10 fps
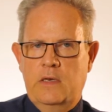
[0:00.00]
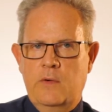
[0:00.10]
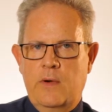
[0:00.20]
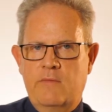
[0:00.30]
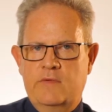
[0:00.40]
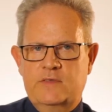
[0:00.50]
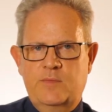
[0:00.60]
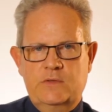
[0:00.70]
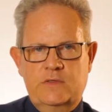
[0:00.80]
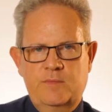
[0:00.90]
know our
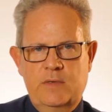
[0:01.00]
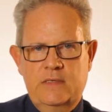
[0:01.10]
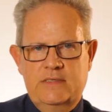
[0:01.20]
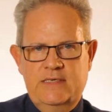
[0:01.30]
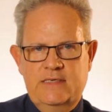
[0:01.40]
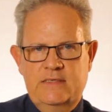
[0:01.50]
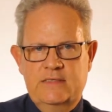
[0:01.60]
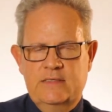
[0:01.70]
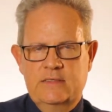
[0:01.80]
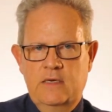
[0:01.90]

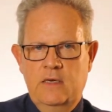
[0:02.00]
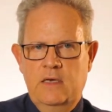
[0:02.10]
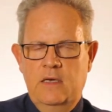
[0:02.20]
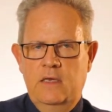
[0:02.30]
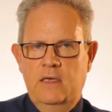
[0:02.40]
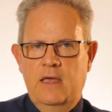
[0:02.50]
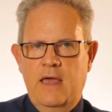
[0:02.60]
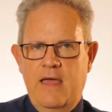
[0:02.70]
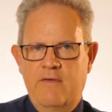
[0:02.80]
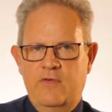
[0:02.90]
responsibilities.
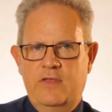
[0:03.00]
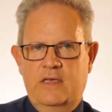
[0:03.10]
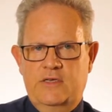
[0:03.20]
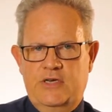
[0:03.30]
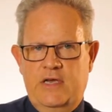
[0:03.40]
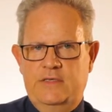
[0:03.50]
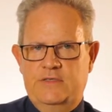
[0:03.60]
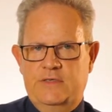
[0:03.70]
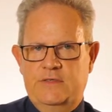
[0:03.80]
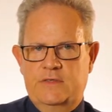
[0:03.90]
Everything
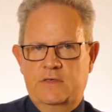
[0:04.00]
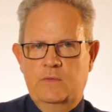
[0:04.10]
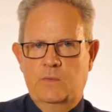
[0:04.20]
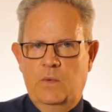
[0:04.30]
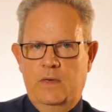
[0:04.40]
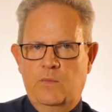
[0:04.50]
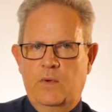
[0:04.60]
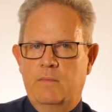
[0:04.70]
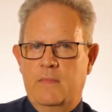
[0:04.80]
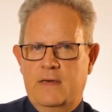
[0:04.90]
changes when
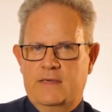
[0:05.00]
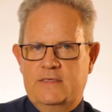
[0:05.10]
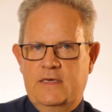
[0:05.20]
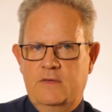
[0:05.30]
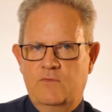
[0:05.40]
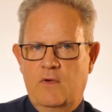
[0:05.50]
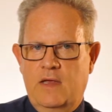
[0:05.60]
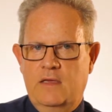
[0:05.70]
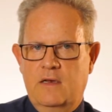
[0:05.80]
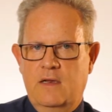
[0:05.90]
we meditate
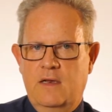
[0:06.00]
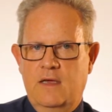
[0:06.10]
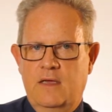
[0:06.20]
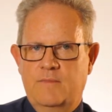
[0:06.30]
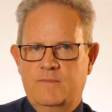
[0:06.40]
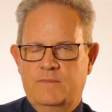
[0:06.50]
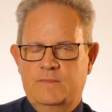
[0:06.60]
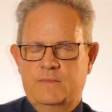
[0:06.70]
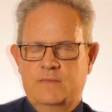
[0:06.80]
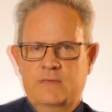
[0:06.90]
regularly.
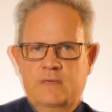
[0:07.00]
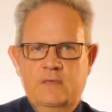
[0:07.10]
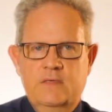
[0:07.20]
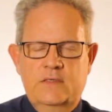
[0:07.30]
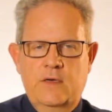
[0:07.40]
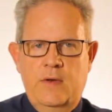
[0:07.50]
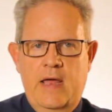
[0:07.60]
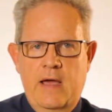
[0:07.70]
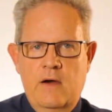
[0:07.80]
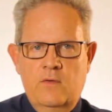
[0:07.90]
So
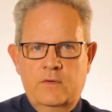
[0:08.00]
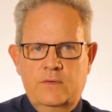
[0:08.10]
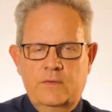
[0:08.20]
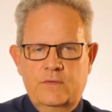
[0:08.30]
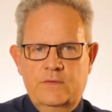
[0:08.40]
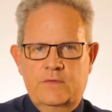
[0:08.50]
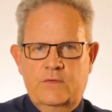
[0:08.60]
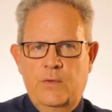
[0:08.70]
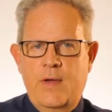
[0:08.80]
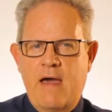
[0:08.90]
now,
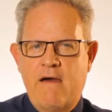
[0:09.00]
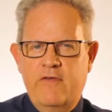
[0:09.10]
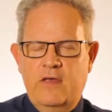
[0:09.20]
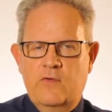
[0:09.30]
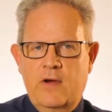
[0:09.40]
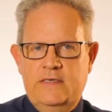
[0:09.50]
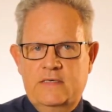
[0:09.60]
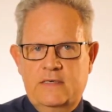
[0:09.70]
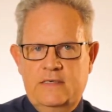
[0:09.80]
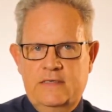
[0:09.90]
through having
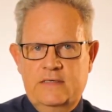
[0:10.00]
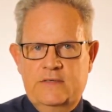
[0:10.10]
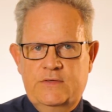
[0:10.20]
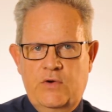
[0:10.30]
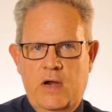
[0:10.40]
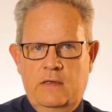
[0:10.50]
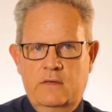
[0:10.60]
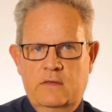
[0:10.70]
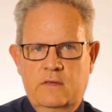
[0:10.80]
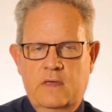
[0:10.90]
greater inner
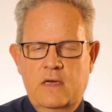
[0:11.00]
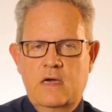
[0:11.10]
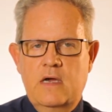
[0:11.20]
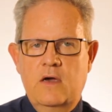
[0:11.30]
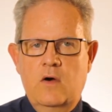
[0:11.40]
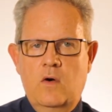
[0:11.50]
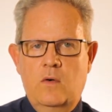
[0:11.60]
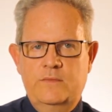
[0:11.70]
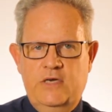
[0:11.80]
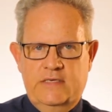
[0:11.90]
strength,
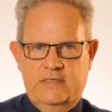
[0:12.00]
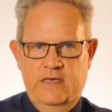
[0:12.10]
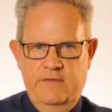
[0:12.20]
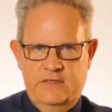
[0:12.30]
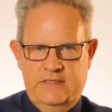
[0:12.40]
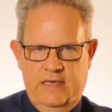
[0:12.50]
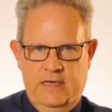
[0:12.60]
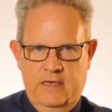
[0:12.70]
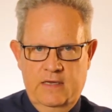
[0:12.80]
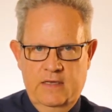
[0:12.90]

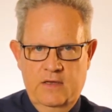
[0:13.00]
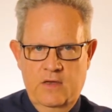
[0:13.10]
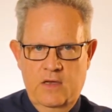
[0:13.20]
objectivity,